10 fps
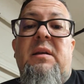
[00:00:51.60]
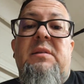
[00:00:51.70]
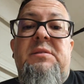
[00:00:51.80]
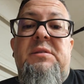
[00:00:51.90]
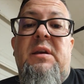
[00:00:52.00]

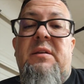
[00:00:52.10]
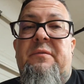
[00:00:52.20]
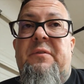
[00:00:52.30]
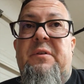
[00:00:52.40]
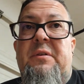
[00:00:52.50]
just kind of
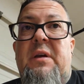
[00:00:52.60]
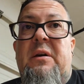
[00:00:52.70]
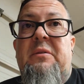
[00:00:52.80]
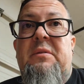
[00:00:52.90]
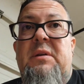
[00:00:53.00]
figured
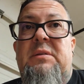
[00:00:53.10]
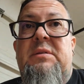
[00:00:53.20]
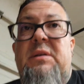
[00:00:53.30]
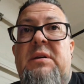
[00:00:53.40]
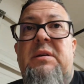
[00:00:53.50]
out that
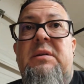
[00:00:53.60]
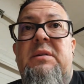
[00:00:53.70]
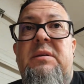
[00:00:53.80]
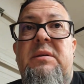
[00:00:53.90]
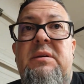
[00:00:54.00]
I
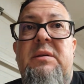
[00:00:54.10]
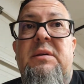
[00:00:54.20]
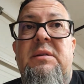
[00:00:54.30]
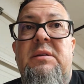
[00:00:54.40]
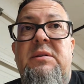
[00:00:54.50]

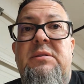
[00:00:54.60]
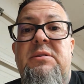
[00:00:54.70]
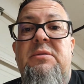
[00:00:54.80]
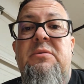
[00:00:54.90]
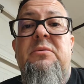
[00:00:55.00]
need to
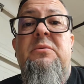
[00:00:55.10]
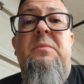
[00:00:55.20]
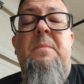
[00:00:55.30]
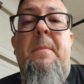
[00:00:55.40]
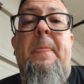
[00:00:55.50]
do
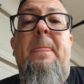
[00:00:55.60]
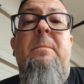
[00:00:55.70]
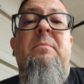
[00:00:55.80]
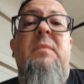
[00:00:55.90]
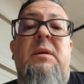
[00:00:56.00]

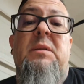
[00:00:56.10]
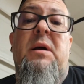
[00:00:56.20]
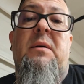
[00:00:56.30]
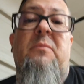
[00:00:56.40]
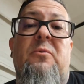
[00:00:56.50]
a
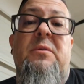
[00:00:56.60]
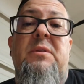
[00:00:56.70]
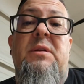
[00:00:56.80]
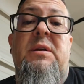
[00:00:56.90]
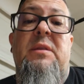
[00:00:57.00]
lot more
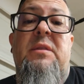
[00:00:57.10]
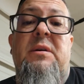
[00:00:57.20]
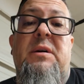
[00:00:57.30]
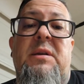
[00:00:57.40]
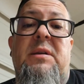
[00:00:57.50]
than I
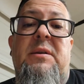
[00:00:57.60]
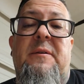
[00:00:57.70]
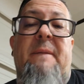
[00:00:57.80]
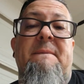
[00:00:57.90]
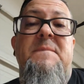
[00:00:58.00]
thought,
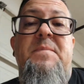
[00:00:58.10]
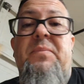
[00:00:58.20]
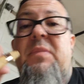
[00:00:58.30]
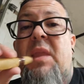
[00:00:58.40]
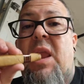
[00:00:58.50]

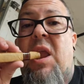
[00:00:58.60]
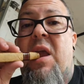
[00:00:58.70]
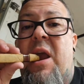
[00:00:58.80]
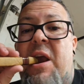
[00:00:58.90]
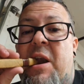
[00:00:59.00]

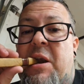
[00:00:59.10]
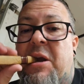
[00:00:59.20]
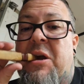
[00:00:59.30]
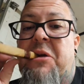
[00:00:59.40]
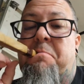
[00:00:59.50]
and
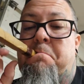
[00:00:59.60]
I